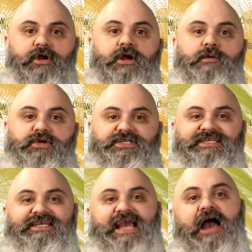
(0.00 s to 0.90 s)

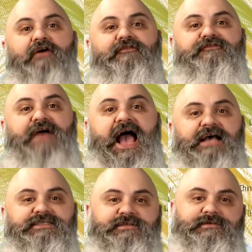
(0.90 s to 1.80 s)
predicting how
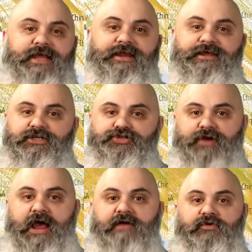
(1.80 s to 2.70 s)
fast data can
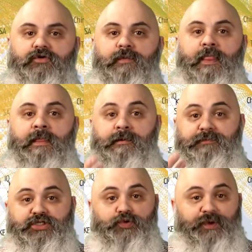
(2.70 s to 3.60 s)
travel
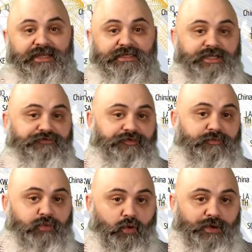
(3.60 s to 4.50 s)
between different
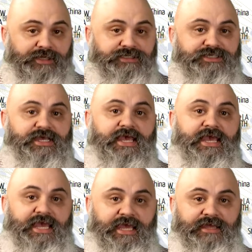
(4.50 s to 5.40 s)
points
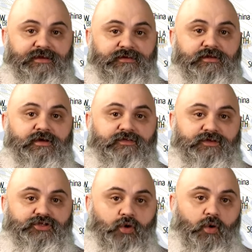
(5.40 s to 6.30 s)
in the
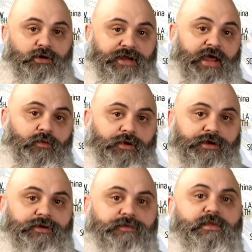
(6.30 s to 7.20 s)
Tor
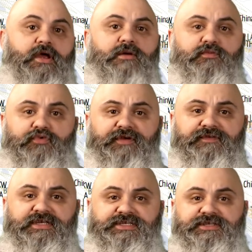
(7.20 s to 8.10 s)
network.
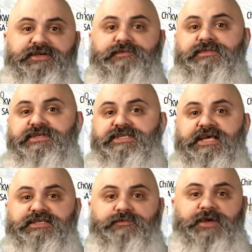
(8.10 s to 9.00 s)
Previously, this
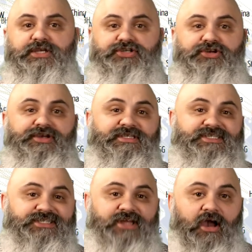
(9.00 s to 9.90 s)
estimation could get
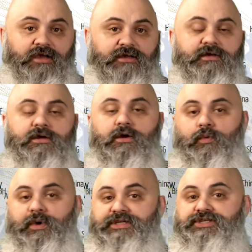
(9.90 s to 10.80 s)
stuck, which